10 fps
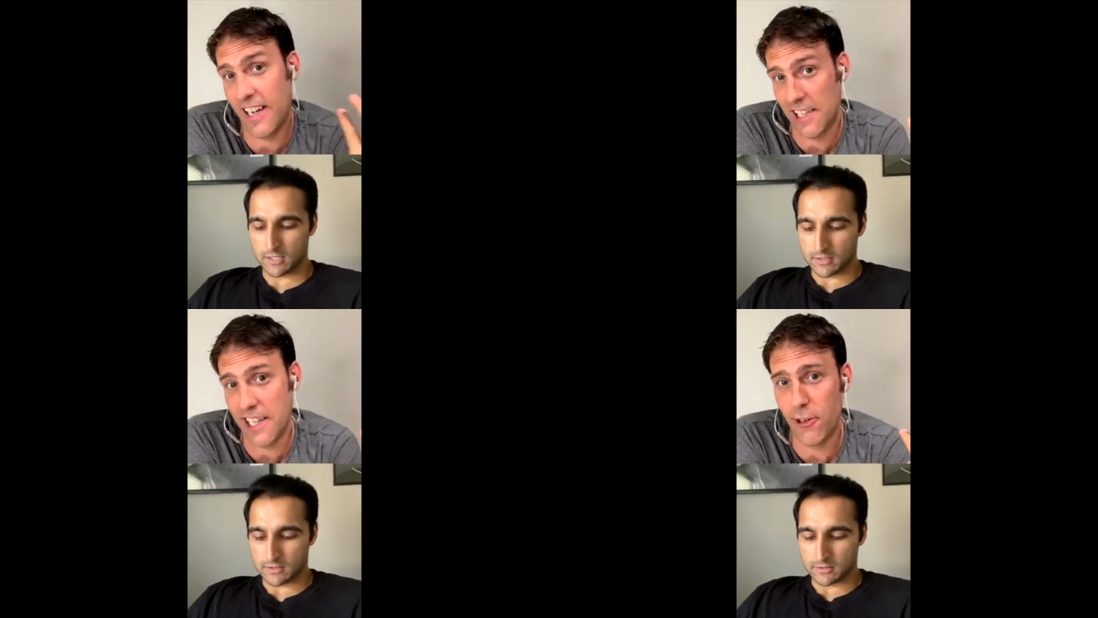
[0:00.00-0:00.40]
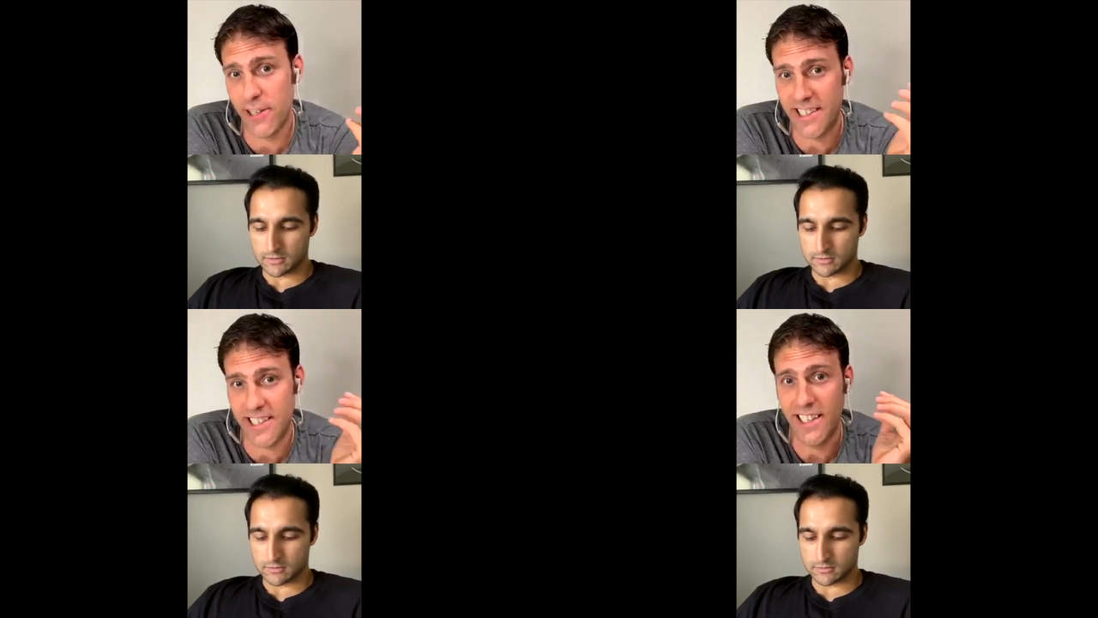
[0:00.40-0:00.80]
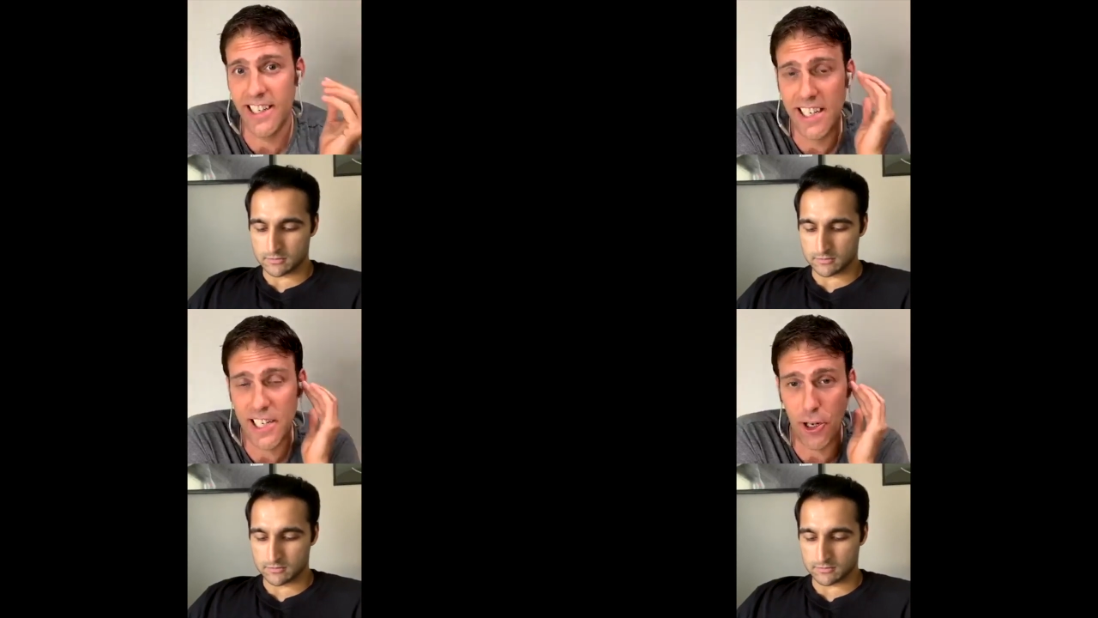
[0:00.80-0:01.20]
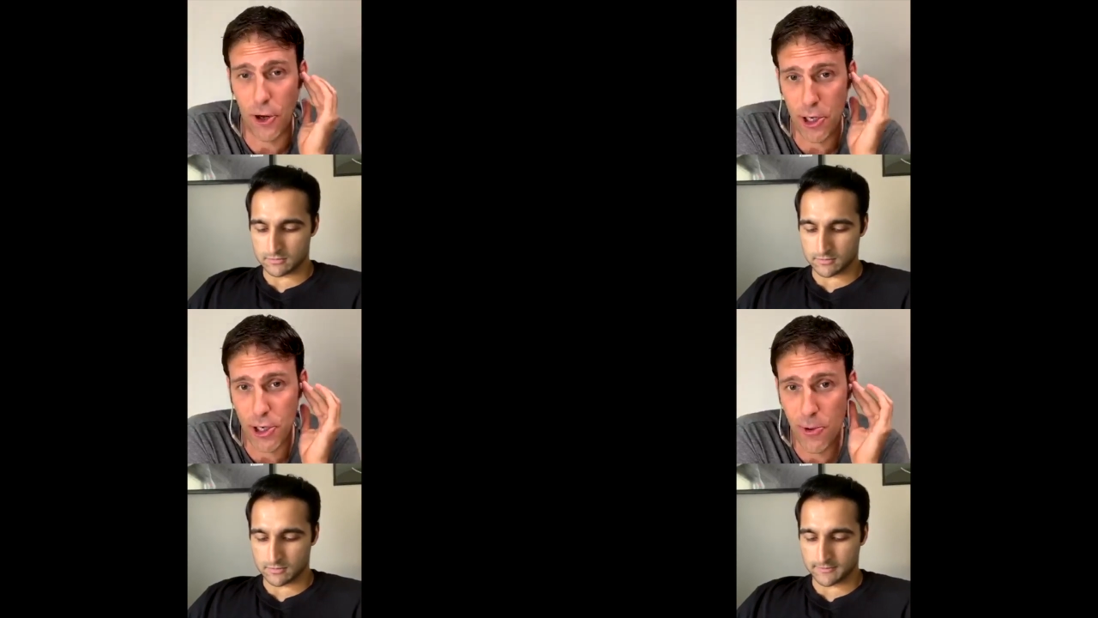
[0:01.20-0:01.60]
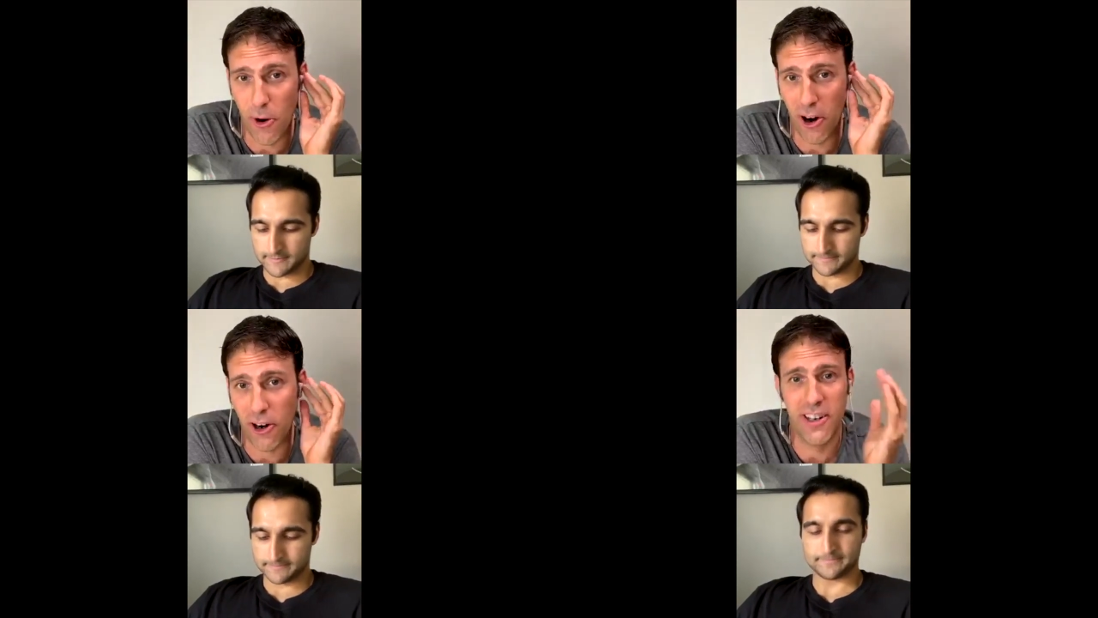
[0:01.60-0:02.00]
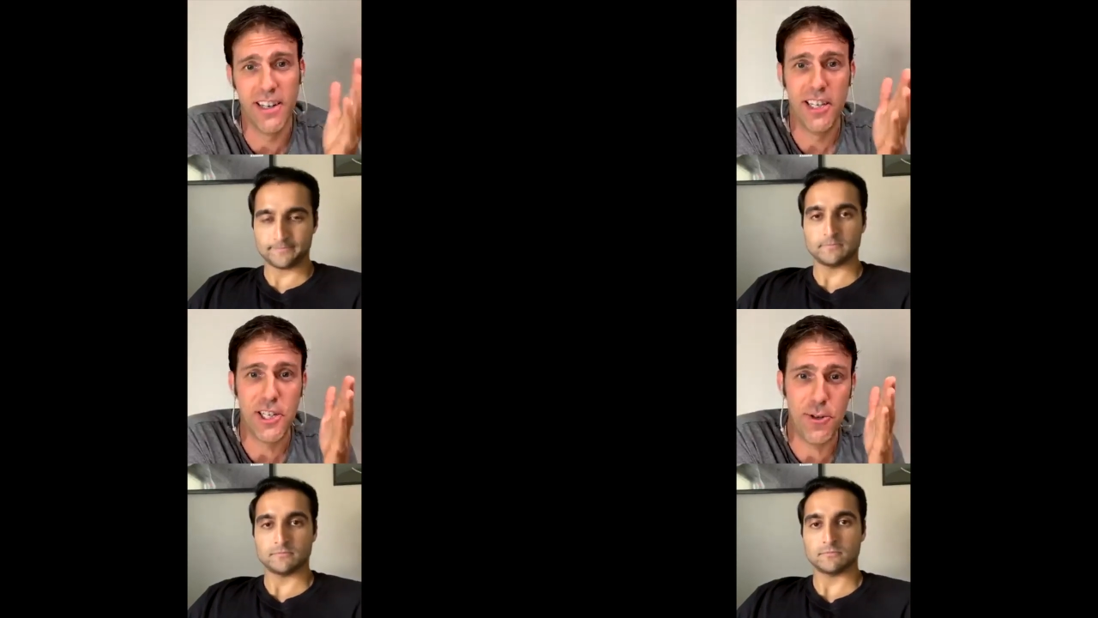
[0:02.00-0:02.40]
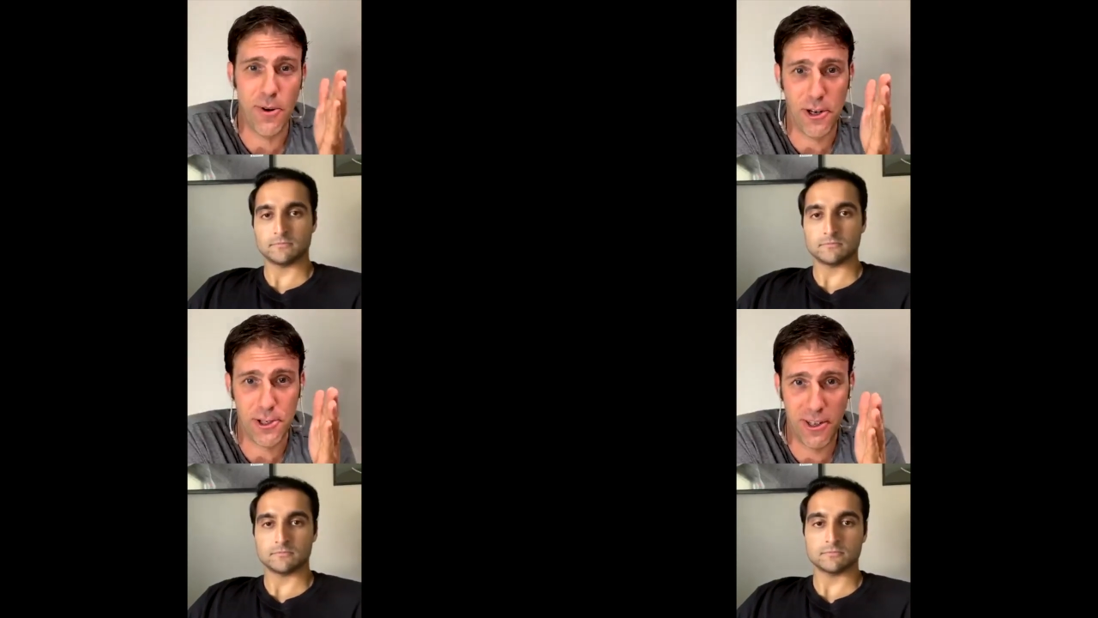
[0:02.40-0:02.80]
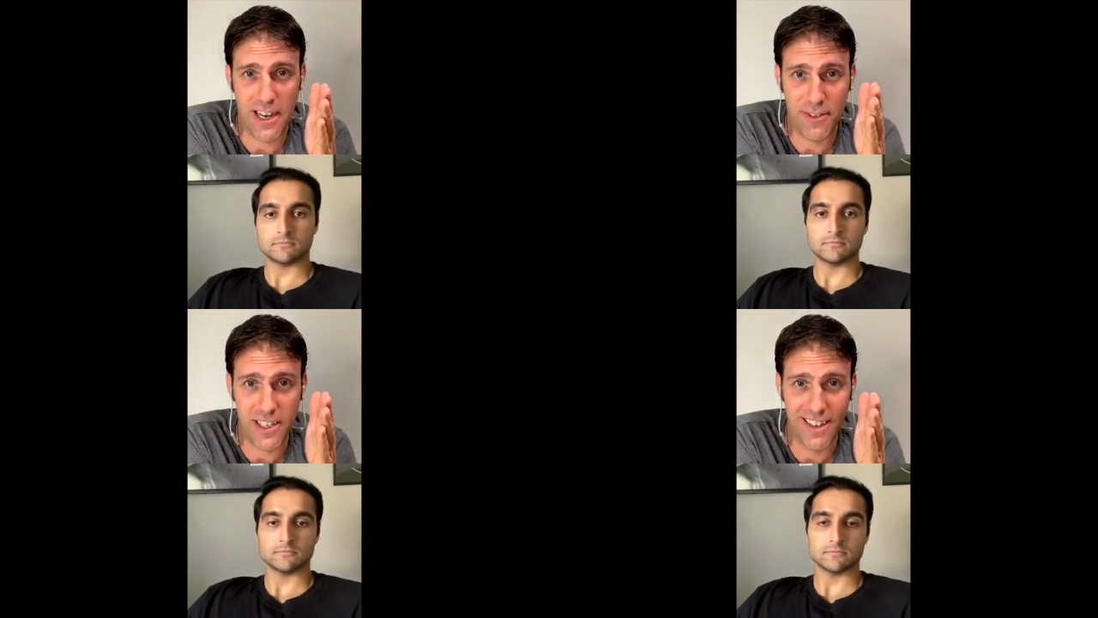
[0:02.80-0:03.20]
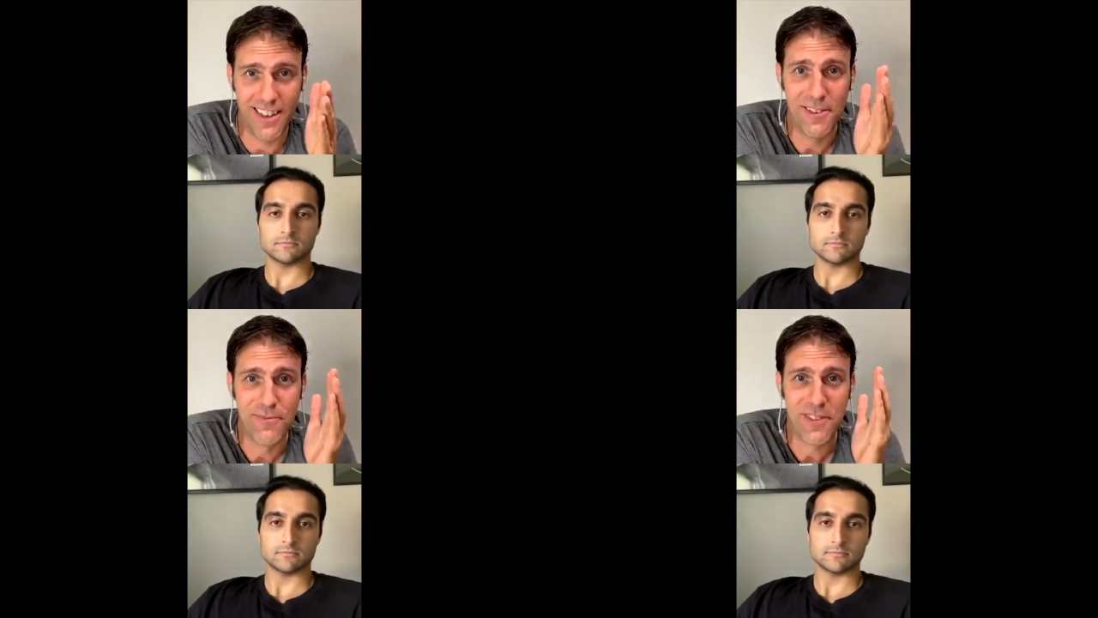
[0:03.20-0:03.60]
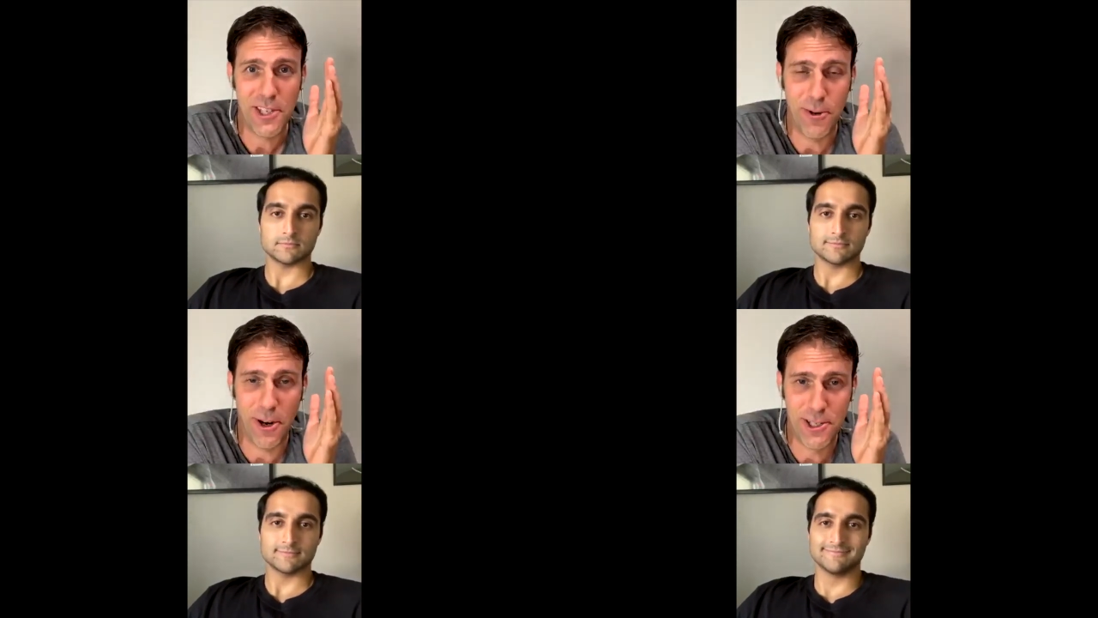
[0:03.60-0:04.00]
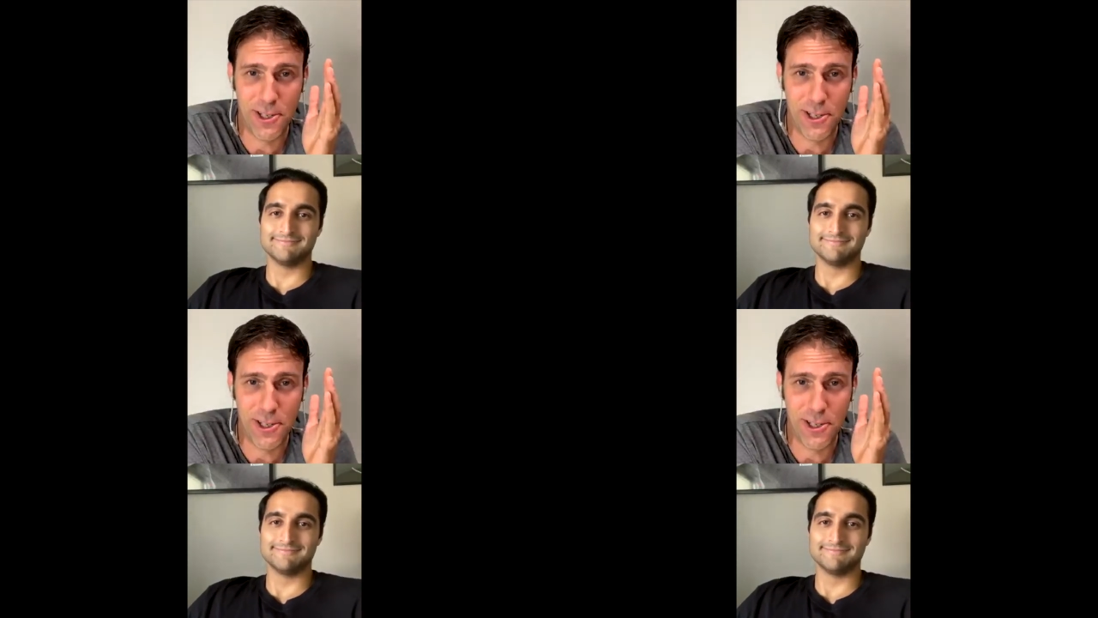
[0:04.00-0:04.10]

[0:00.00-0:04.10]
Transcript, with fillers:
Speaker 1: h- hilarity. You know, you are you are driving you